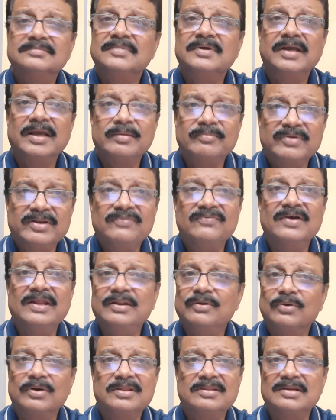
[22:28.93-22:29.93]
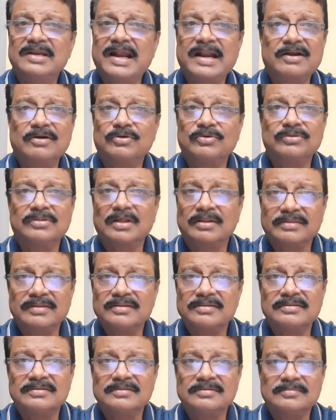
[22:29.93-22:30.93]
Every failure is a ladder to
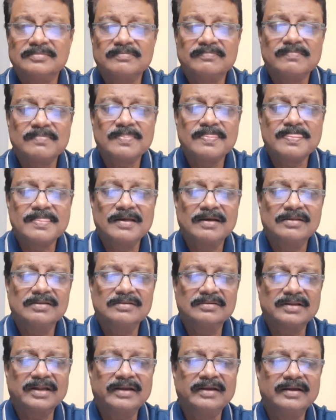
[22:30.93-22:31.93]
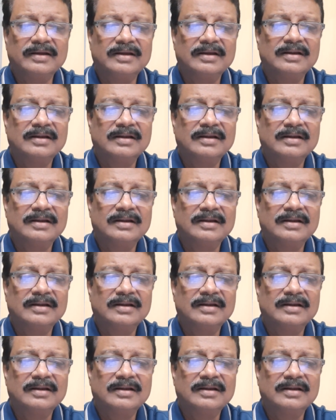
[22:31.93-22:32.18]
success, right?